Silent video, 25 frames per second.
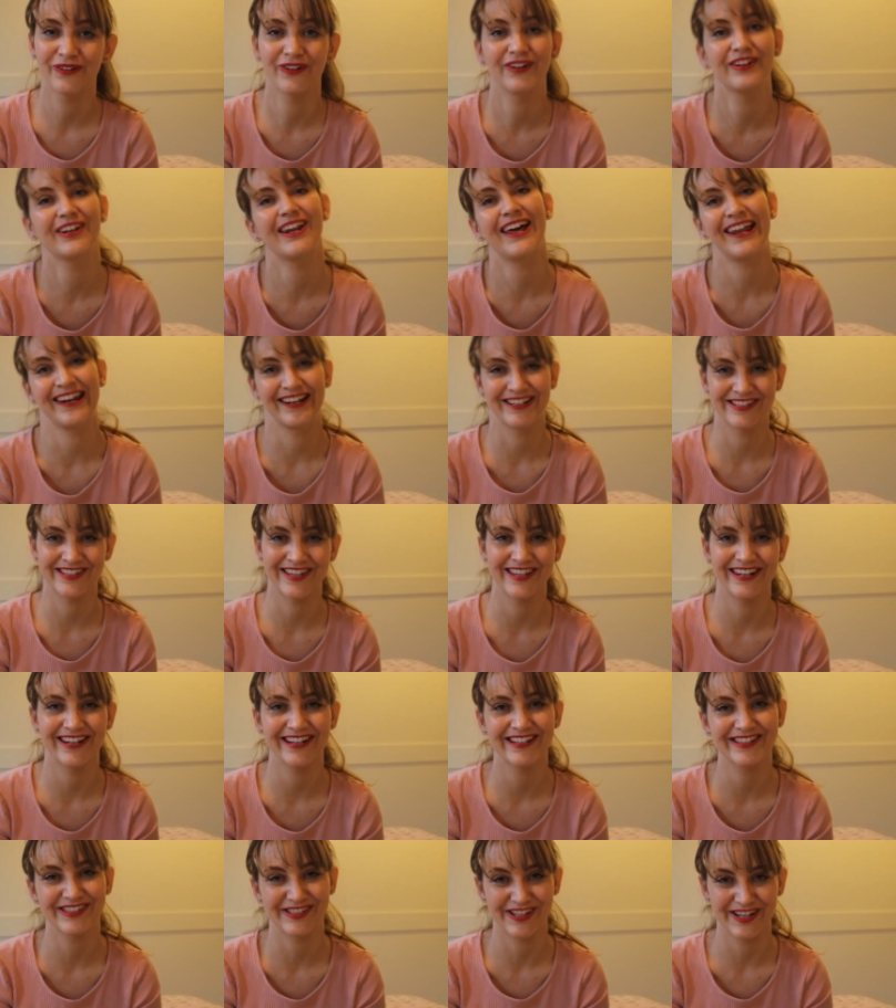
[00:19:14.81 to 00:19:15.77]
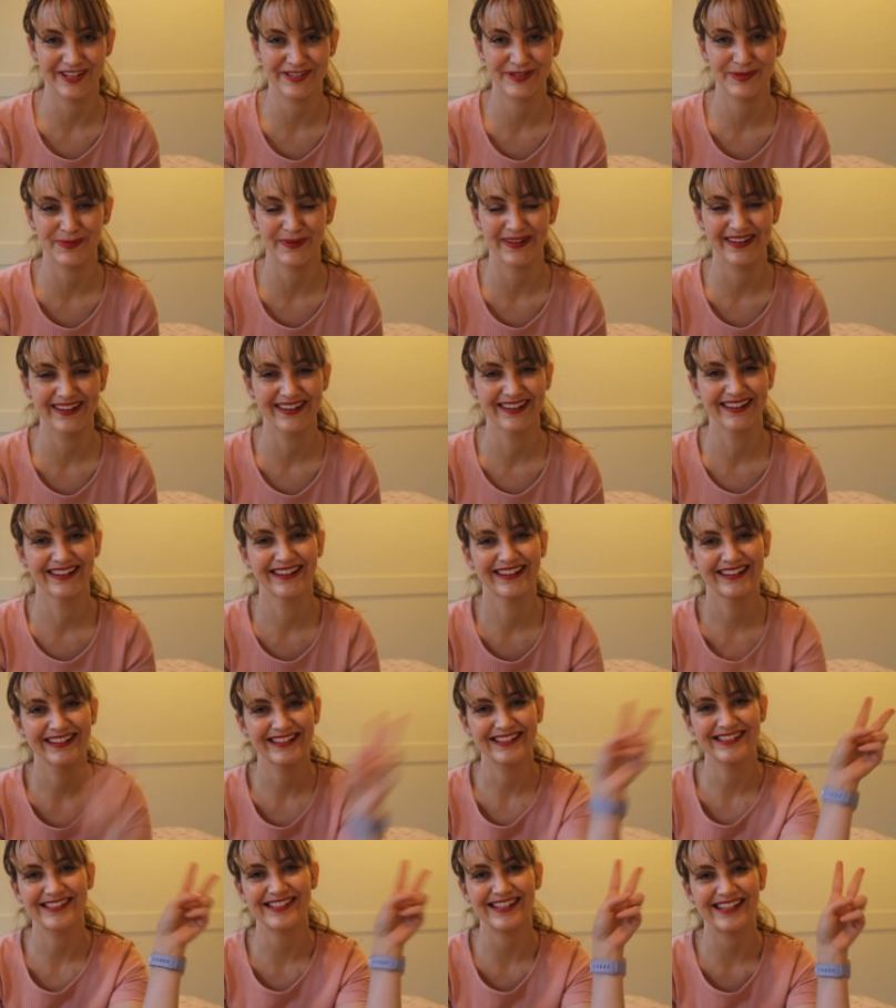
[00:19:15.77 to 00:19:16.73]
on anesthetics next week.
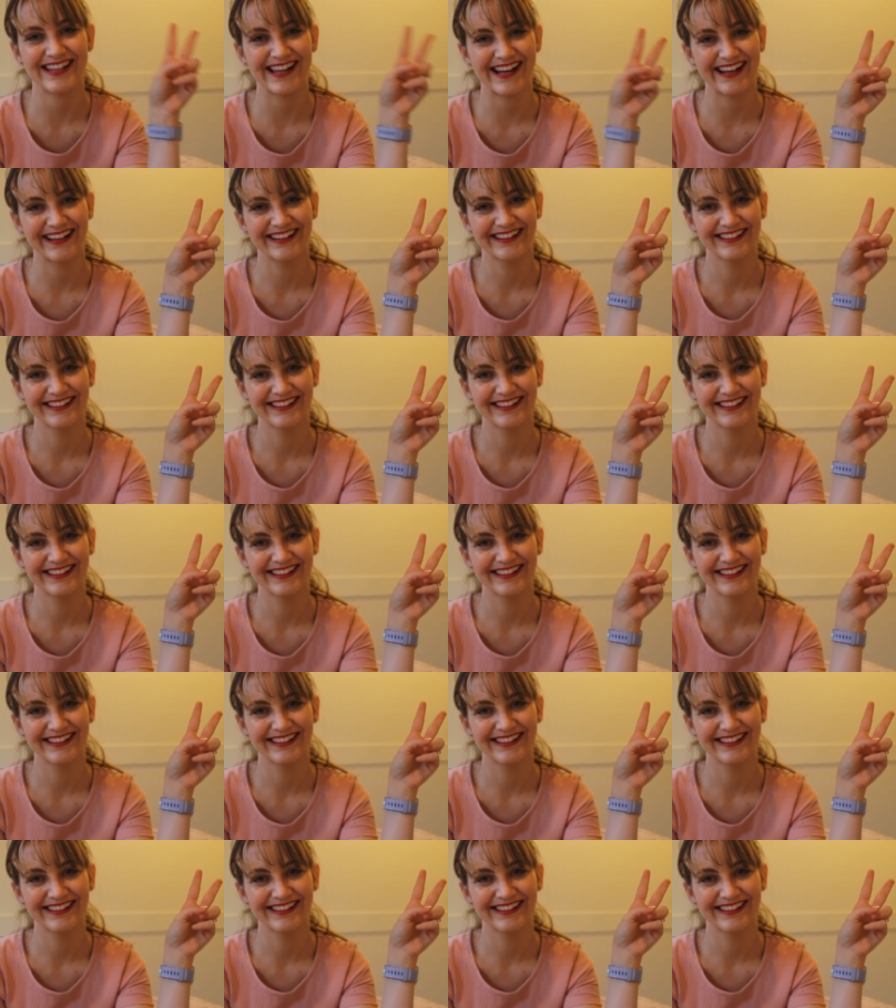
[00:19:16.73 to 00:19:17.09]
See ya.